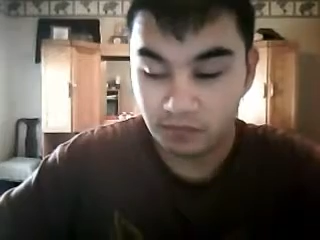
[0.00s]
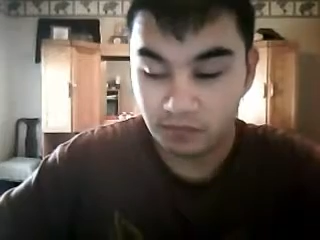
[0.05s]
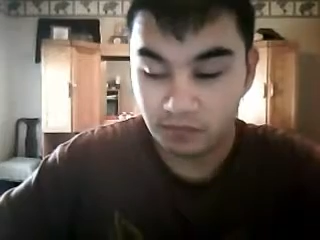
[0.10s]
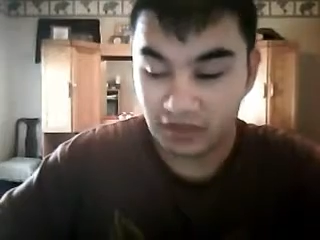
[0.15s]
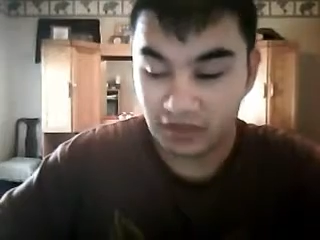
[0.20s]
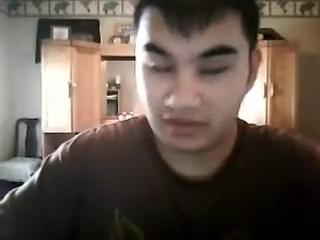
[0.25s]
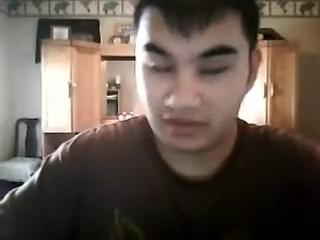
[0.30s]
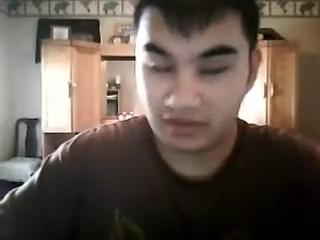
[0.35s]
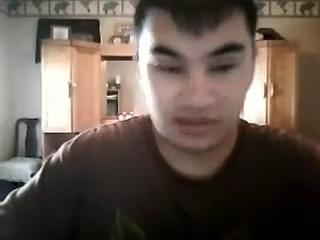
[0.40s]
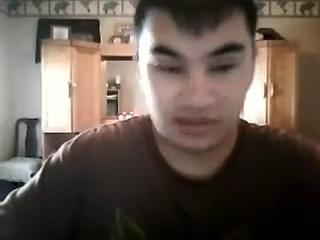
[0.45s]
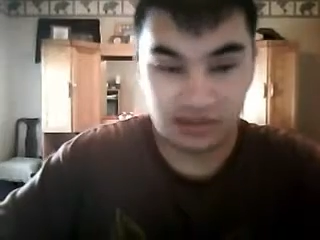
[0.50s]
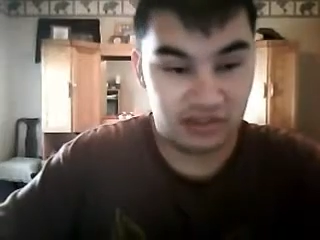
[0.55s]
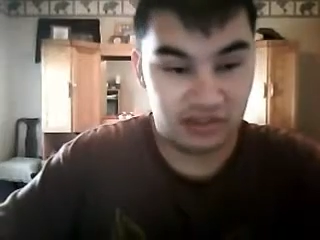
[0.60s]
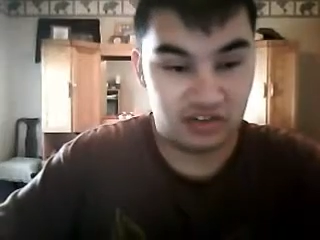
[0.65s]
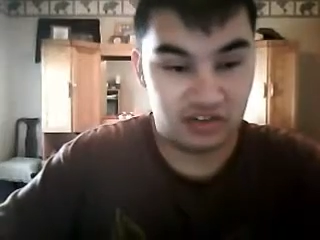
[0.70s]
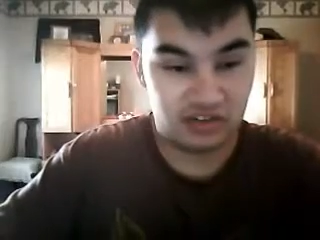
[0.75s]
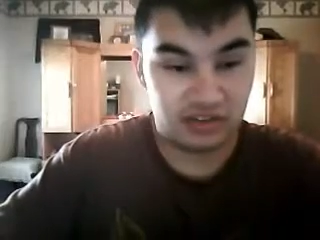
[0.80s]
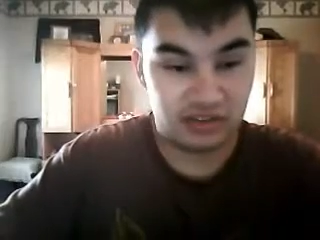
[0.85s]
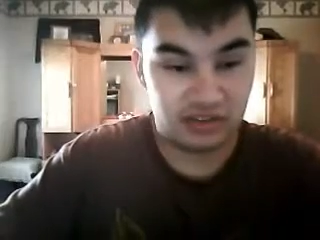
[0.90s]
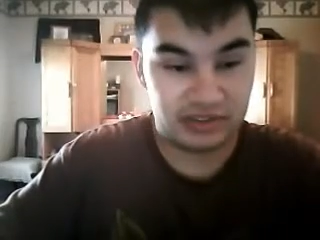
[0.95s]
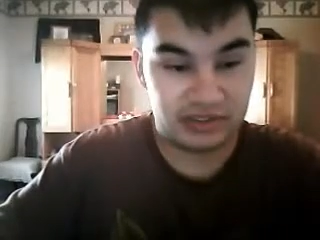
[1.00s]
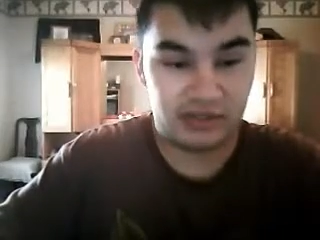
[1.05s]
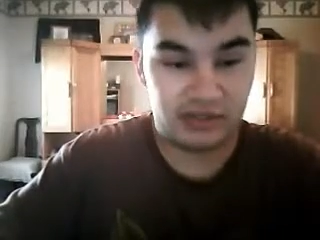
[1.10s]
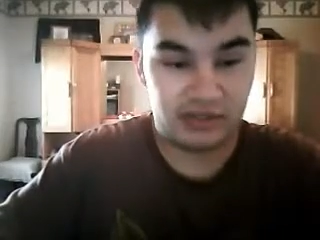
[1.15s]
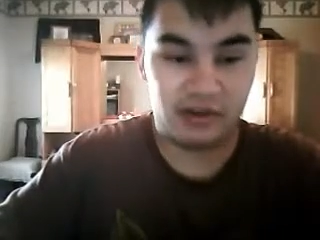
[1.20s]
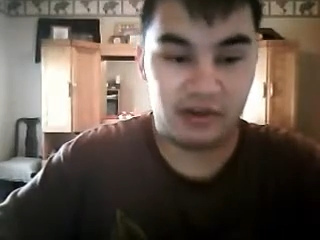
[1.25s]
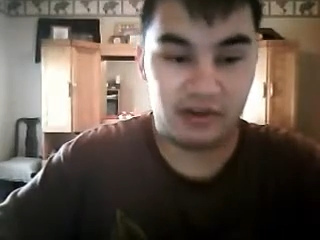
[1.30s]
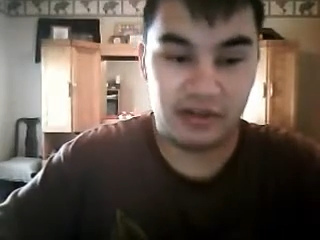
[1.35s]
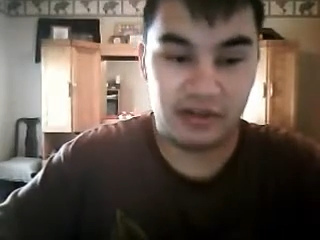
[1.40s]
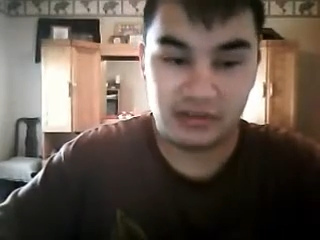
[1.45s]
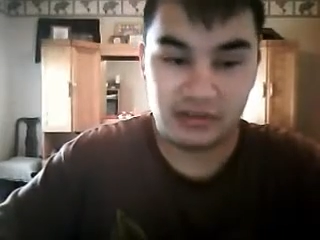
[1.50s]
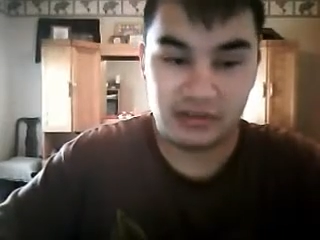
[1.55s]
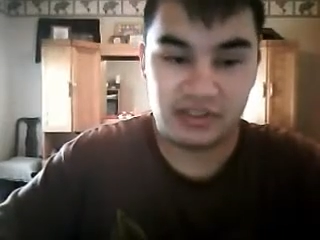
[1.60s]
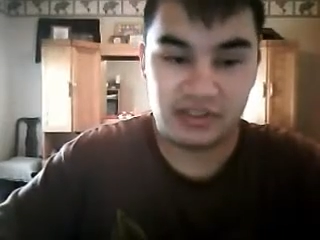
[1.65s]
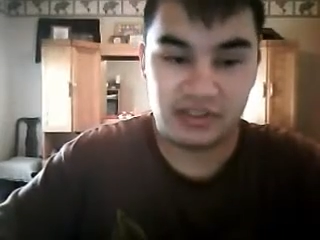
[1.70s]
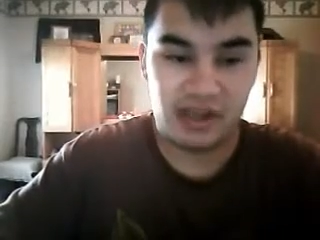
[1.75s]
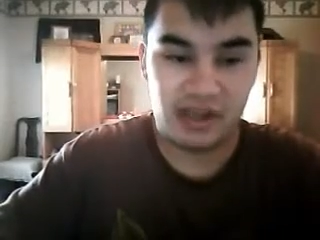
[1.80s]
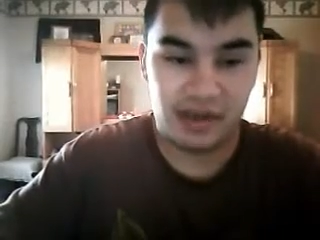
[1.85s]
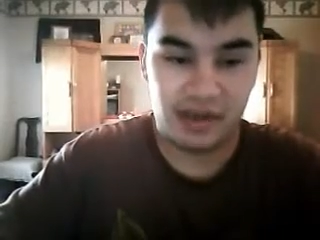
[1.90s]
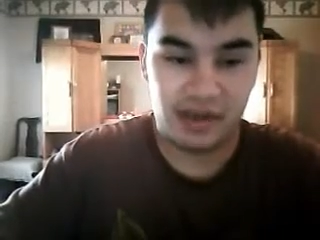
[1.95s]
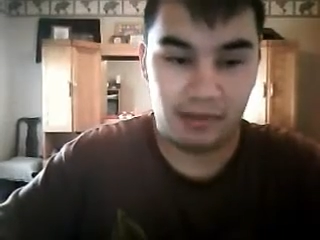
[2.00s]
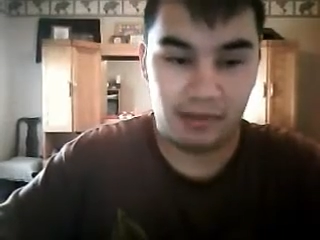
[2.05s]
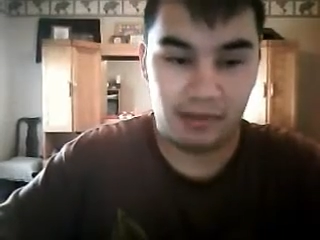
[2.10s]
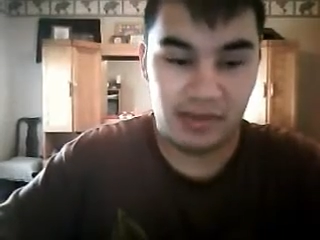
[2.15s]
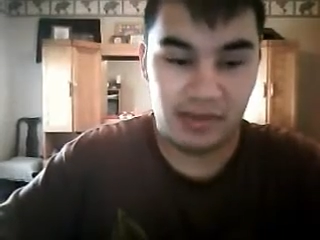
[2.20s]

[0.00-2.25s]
yeah, this is the thejunksynchronhero signing out.